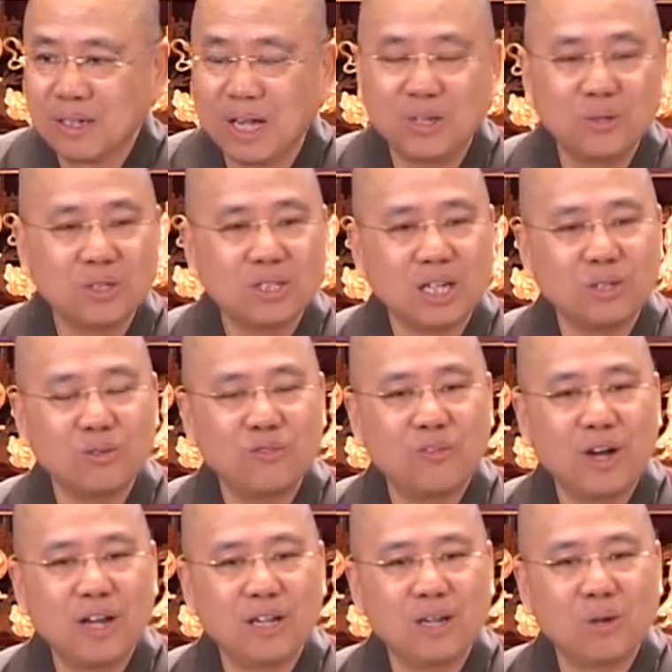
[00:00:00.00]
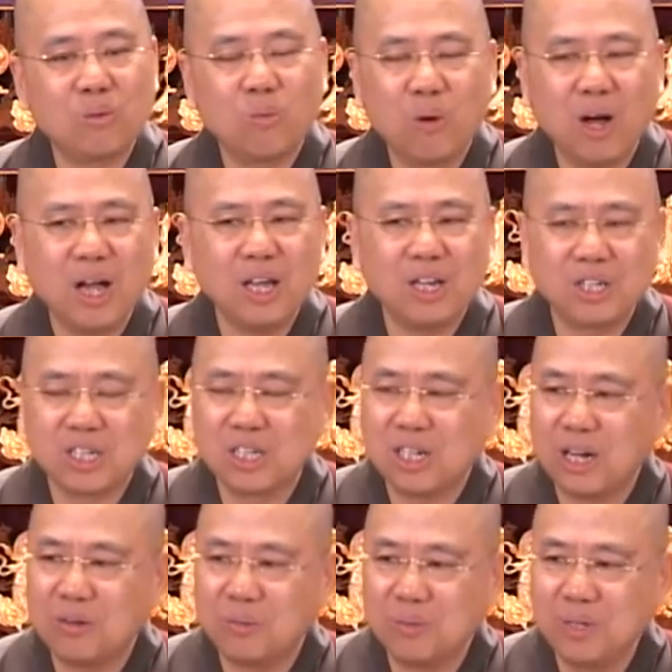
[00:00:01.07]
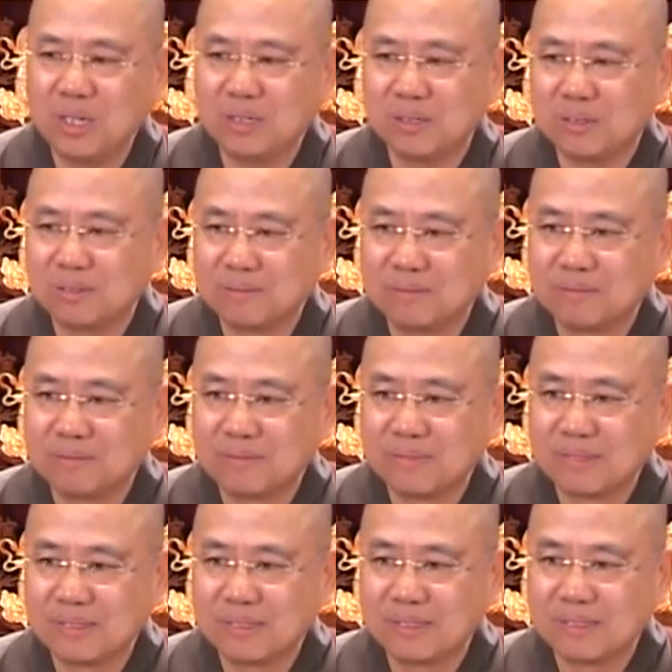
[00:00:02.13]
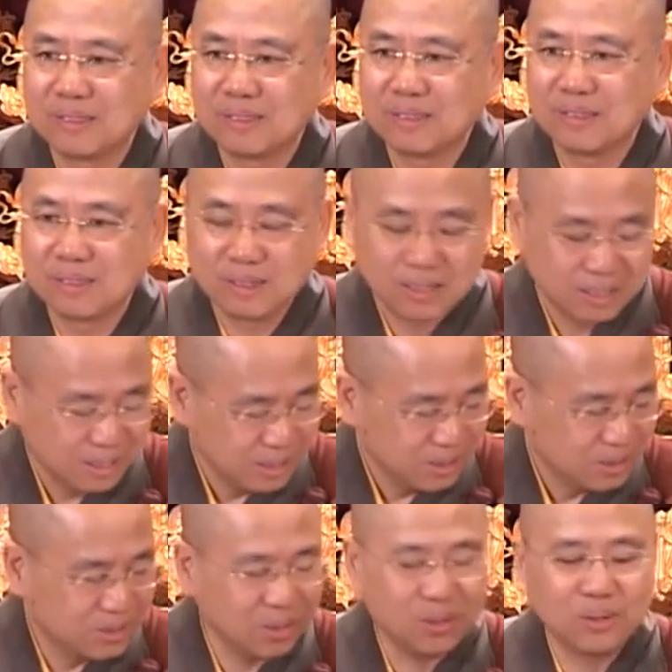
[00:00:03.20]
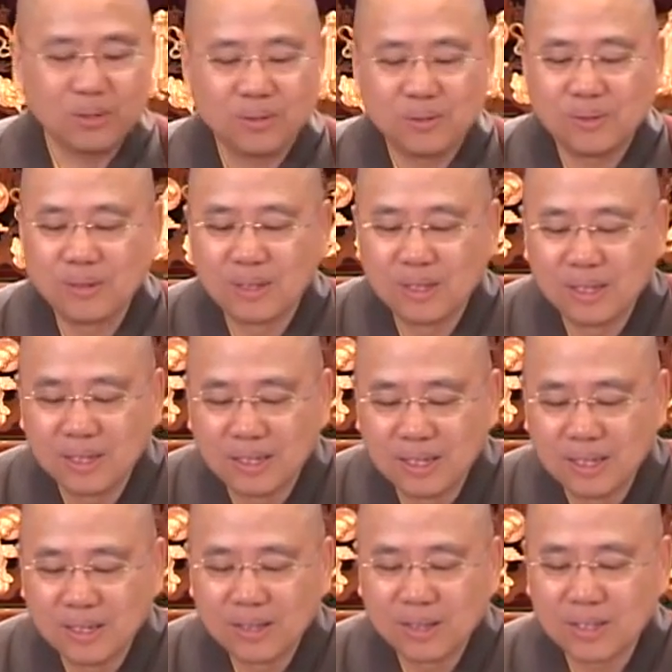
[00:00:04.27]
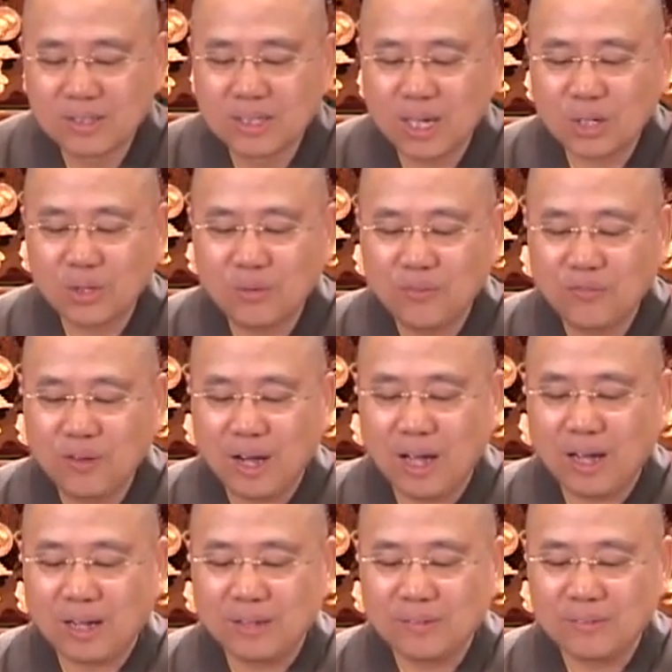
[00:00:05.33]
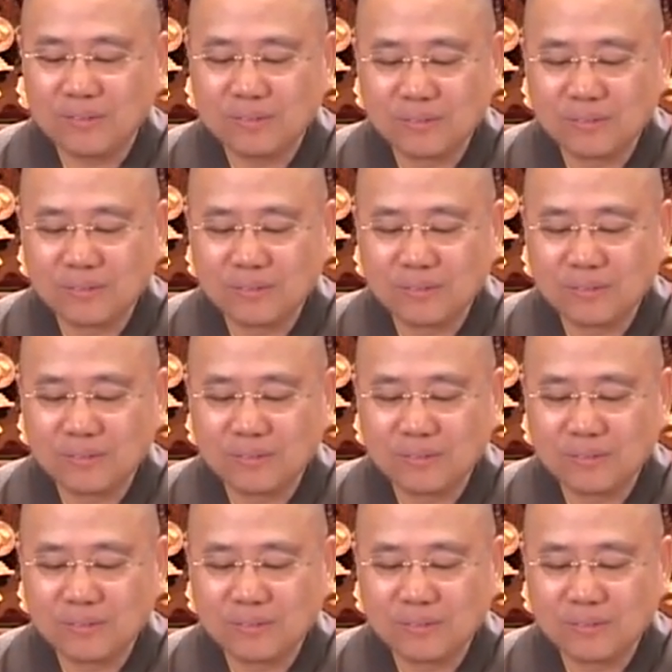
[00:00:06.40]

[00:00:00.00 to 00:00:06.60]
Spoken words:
And you start to find out why is it unreal. So, that's section 5.